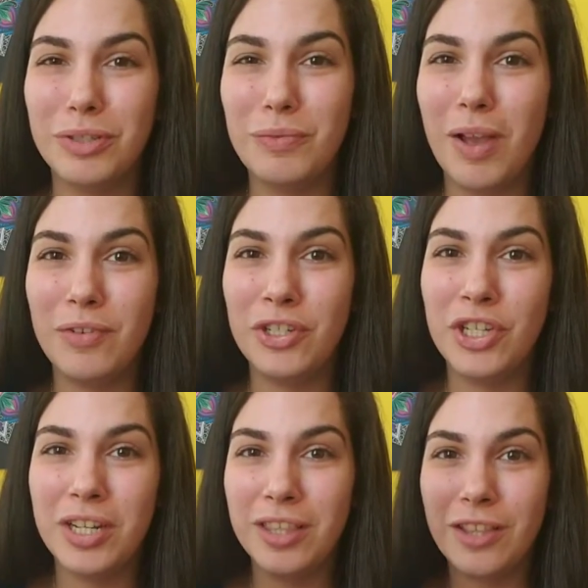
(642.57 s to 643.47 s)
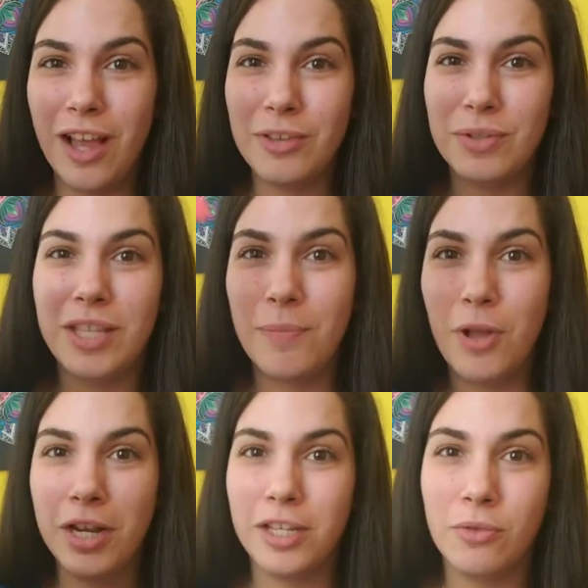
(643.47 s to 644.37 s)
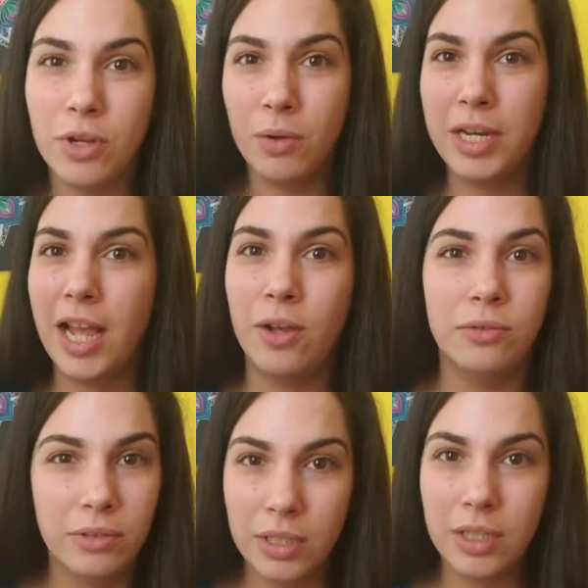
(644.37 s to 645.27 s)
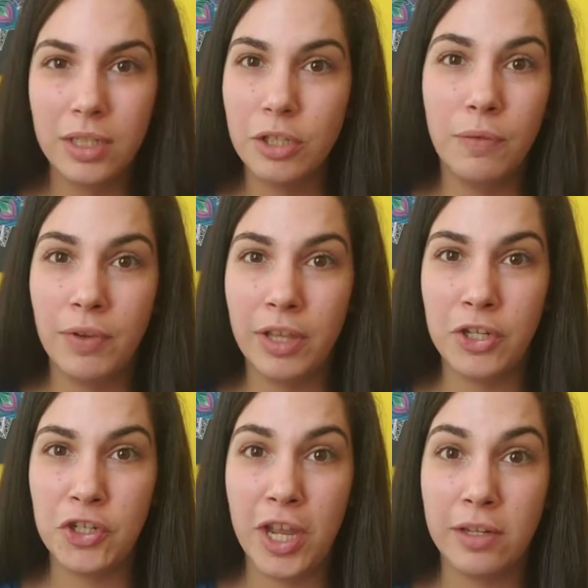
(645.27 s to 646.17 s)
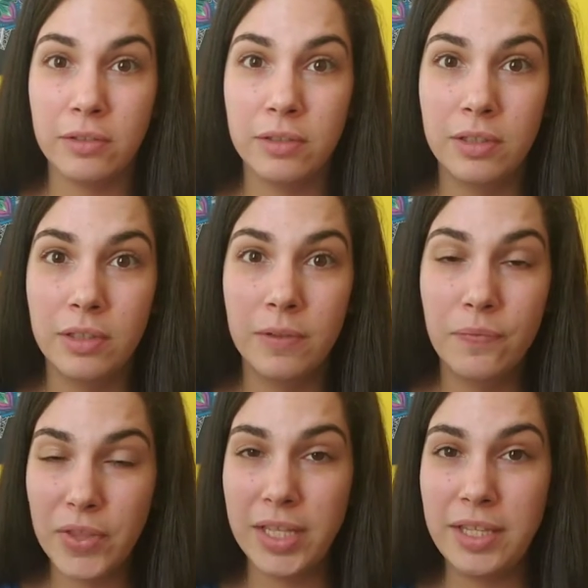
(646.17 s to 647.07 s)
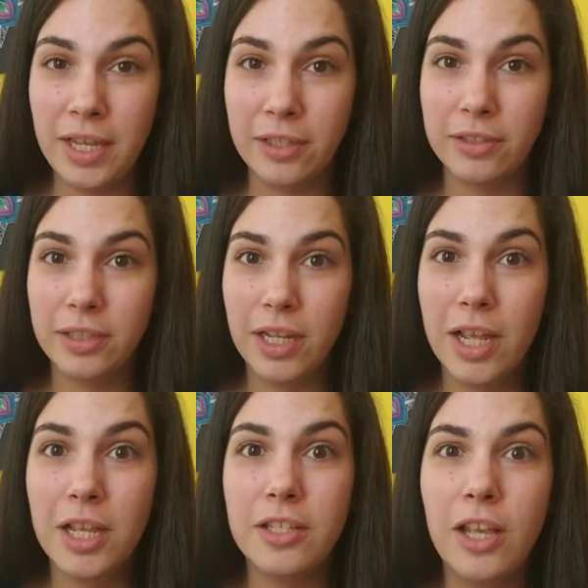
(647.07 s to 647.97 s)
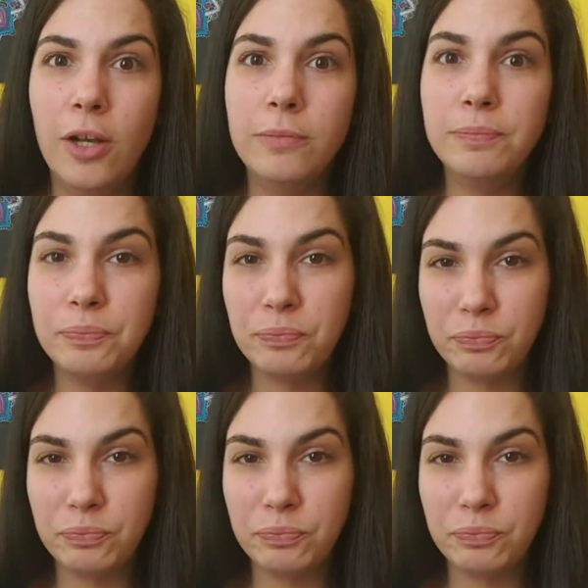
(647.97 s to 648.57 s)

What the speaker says: You have a shitty thought, you step on it, you go down, you feel like shit. That's it. So